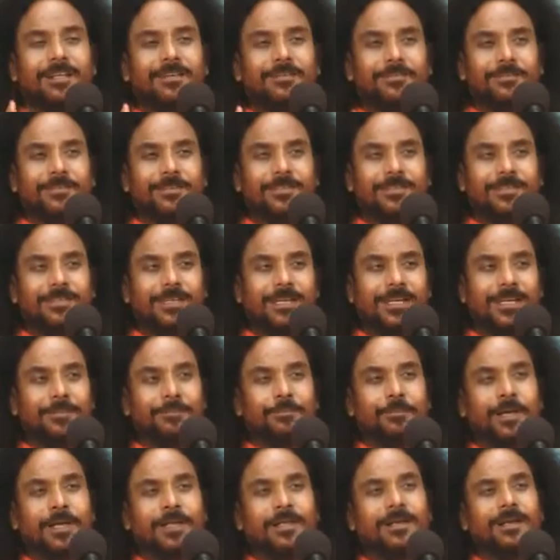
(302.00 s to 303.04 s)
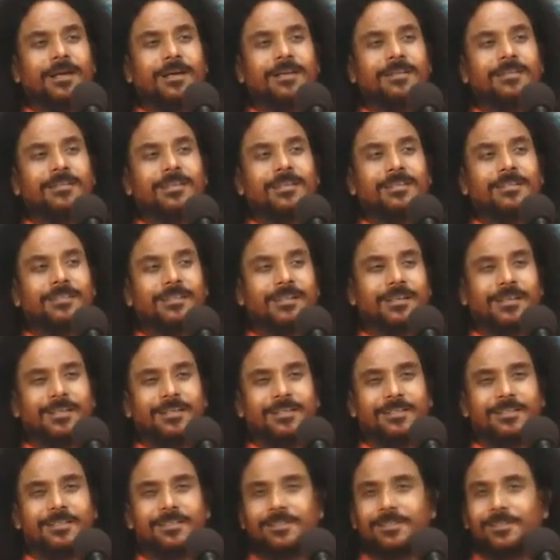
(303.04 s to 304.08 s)
left and Baya Hath has a
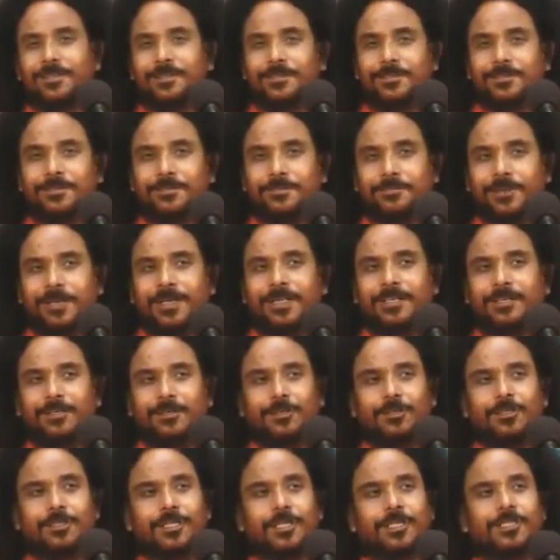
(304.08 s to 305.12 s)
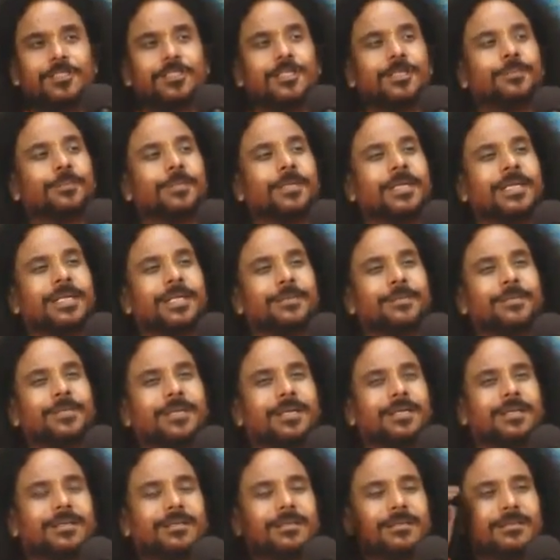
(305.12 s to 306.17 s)
right. No, why translation became
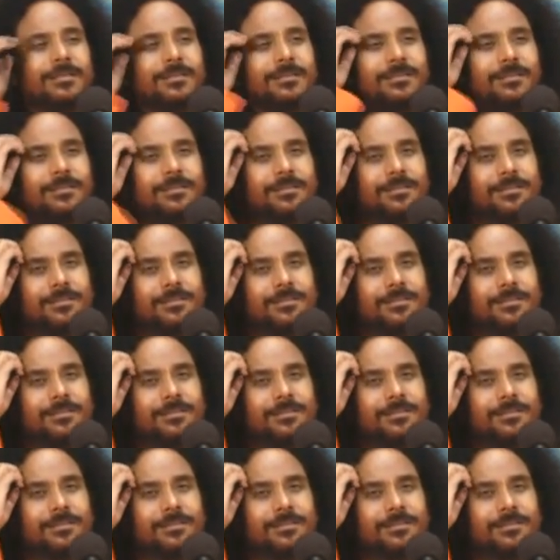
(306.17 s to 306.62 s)
correct?